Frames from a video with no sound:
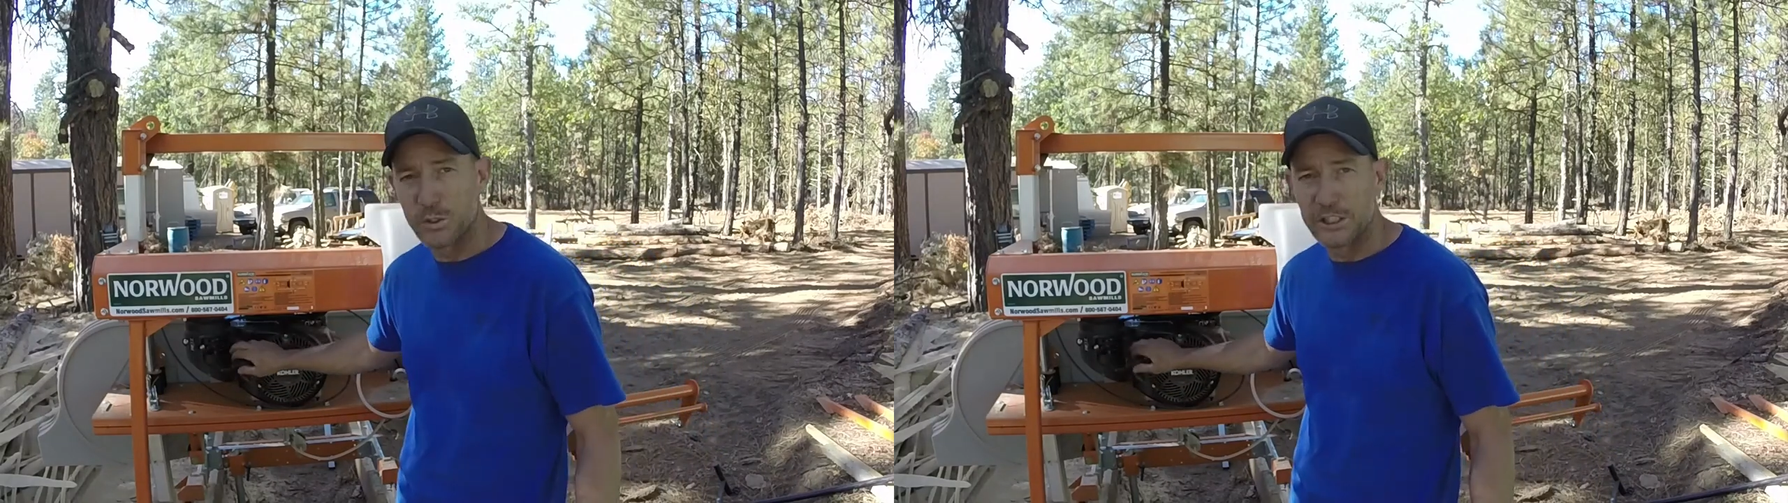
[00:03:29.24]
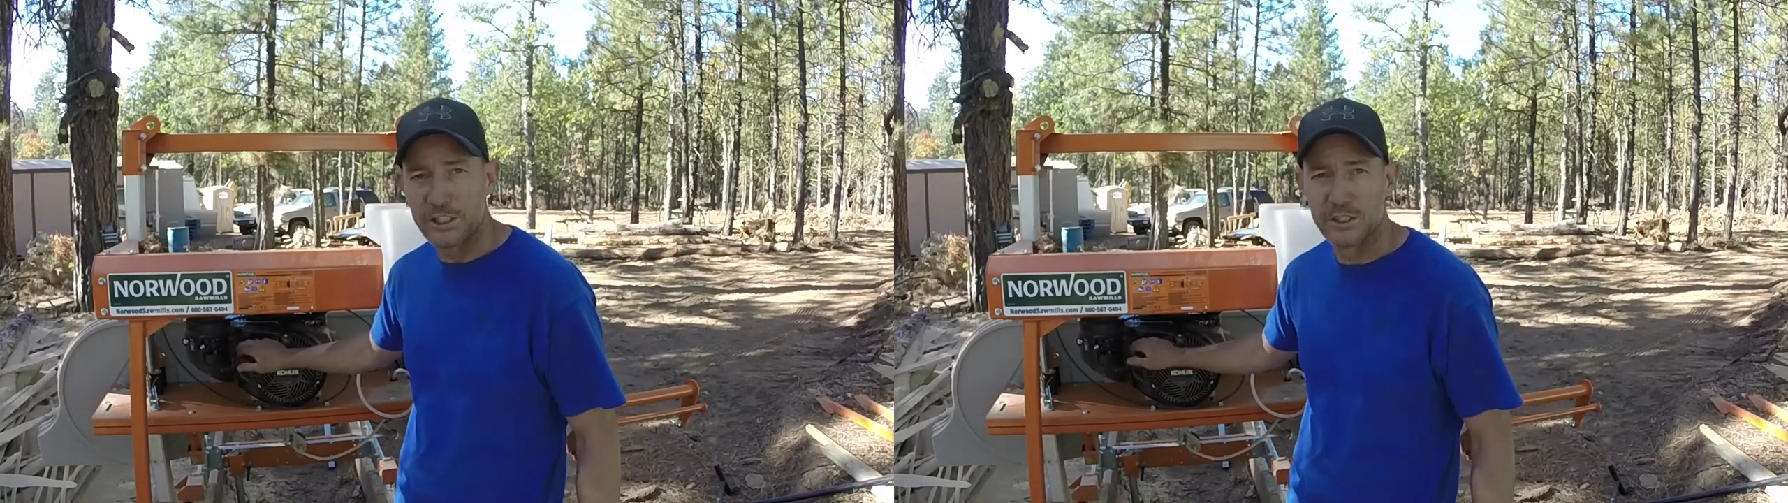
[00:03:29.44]

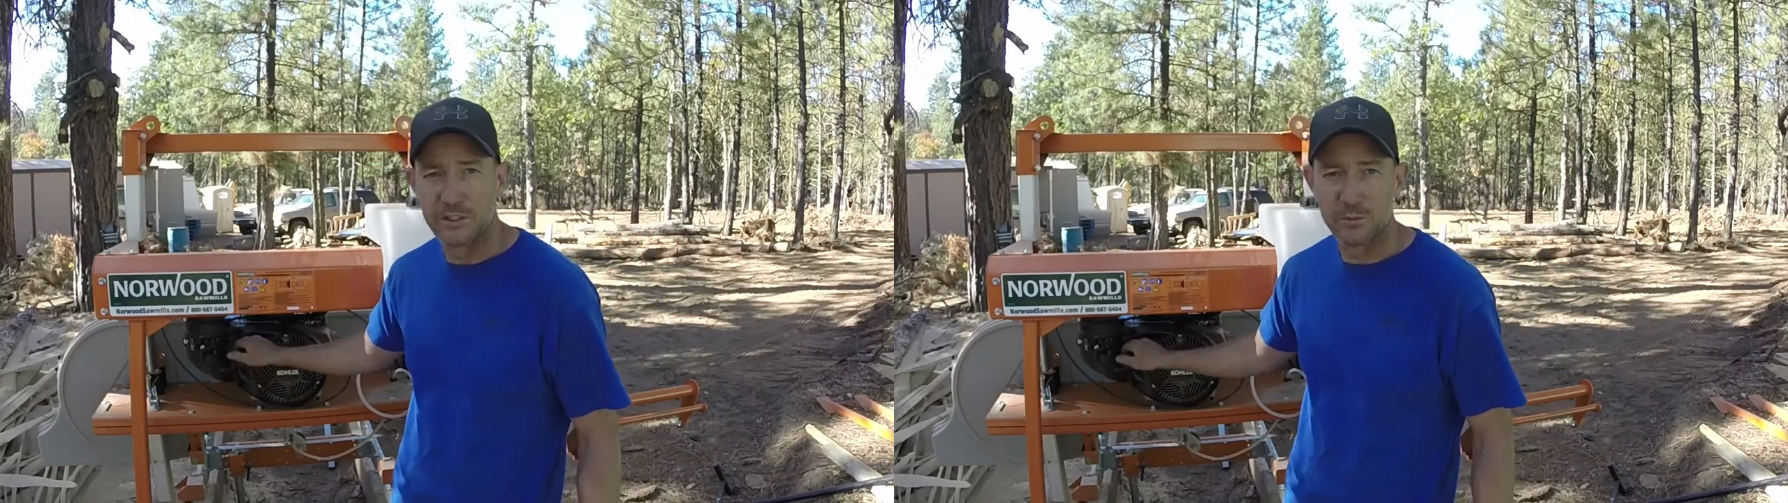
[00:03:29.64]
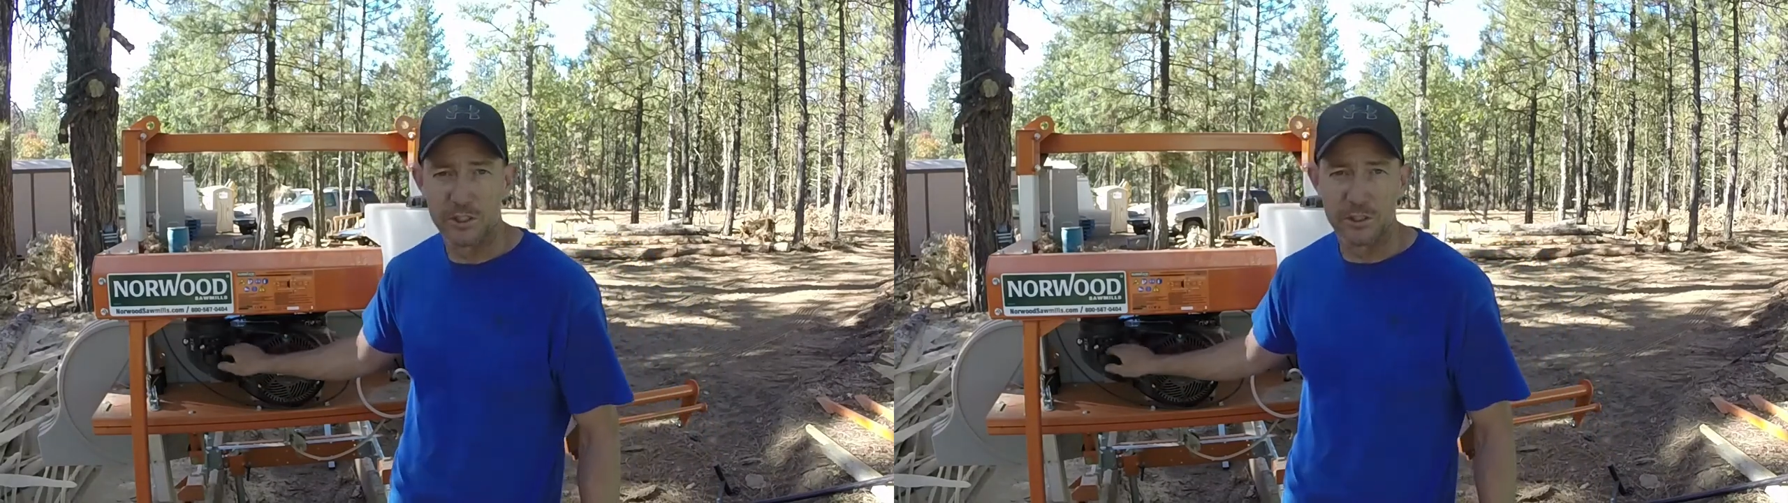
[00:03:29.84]
switch,
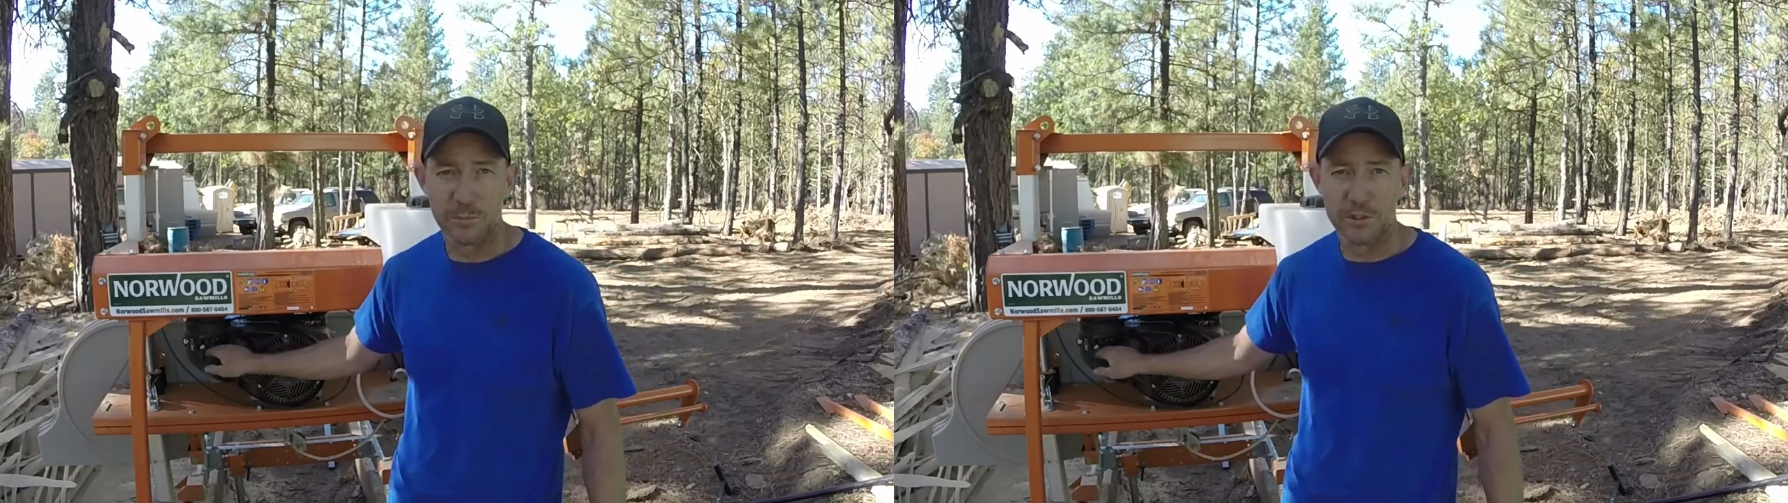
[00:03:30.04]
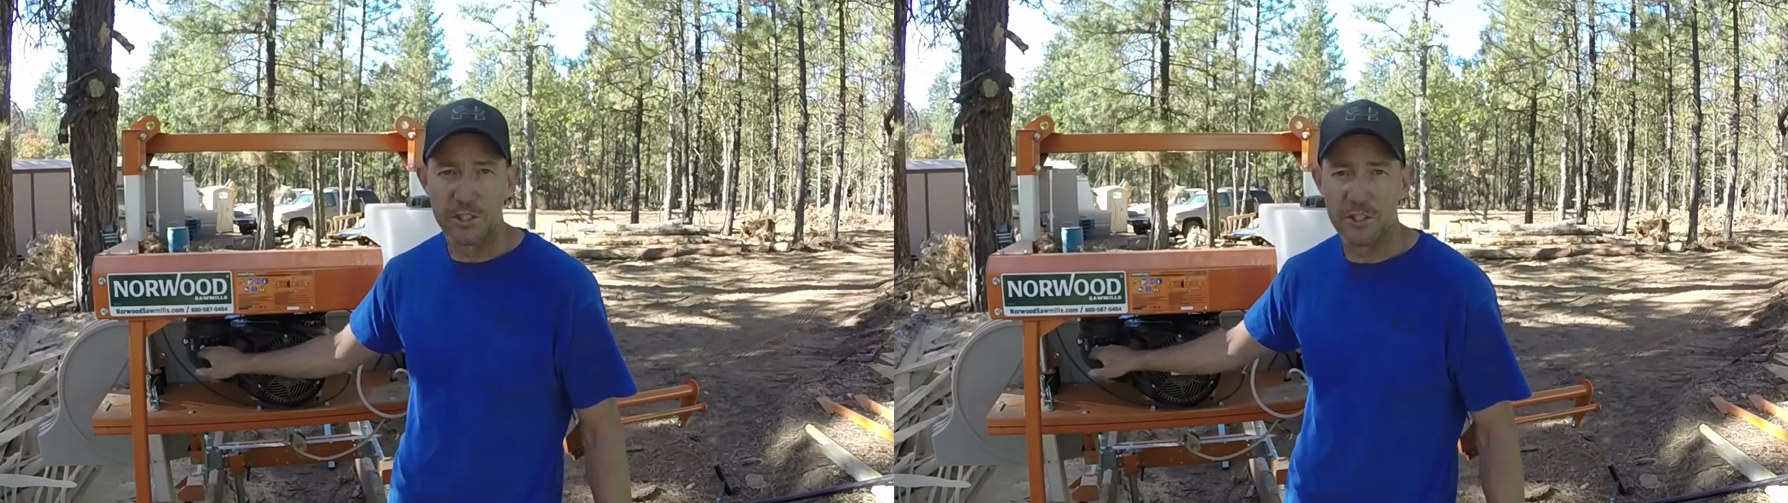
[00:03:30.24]
the one you're
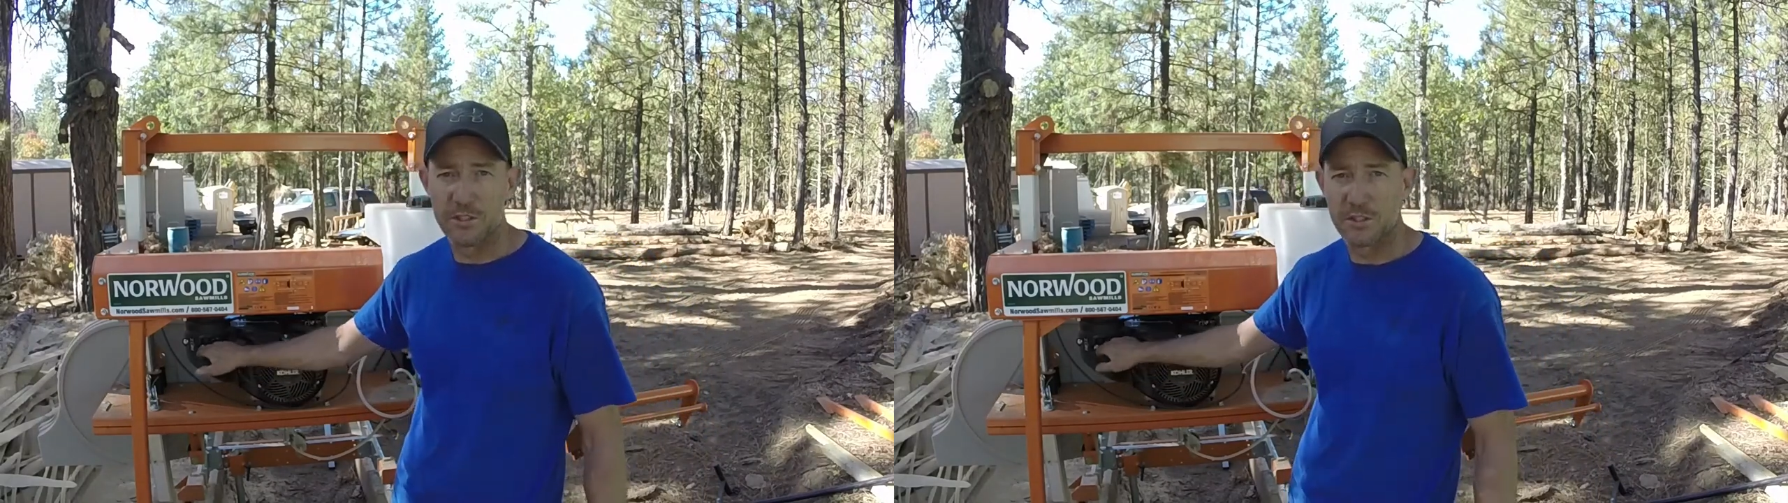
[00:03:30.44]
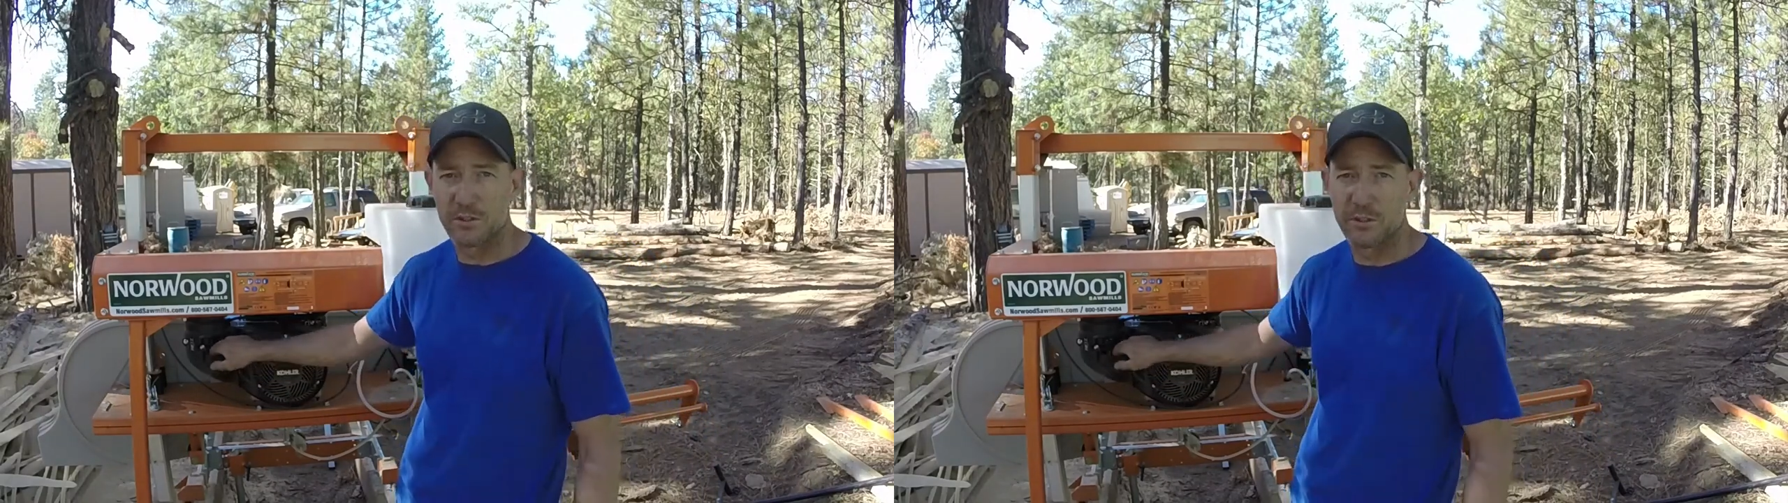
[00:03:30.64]
supposed to
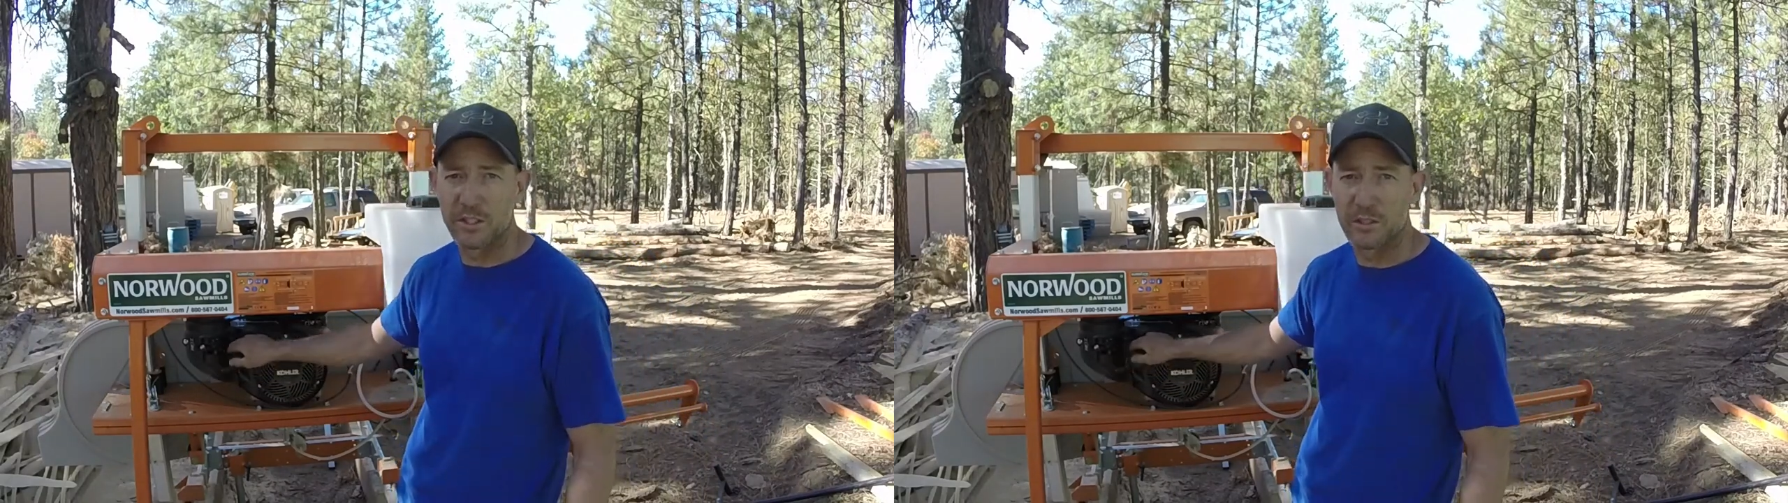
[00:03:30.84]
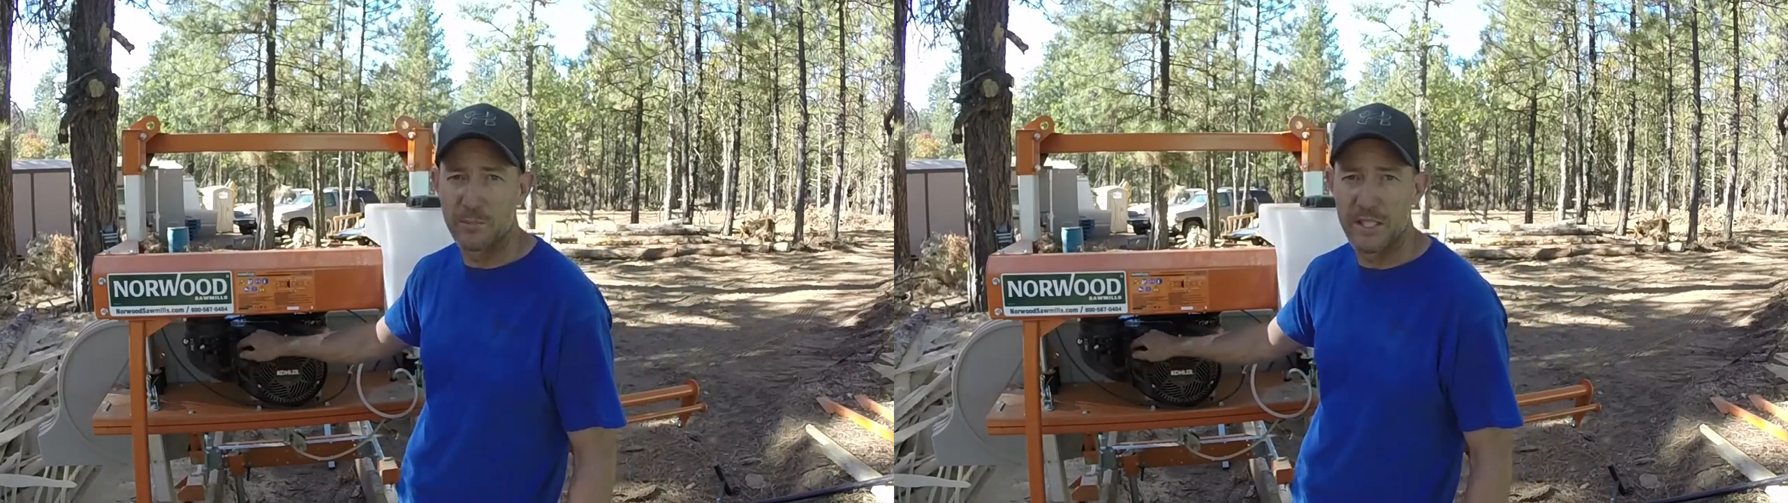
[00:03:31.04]
use on a regular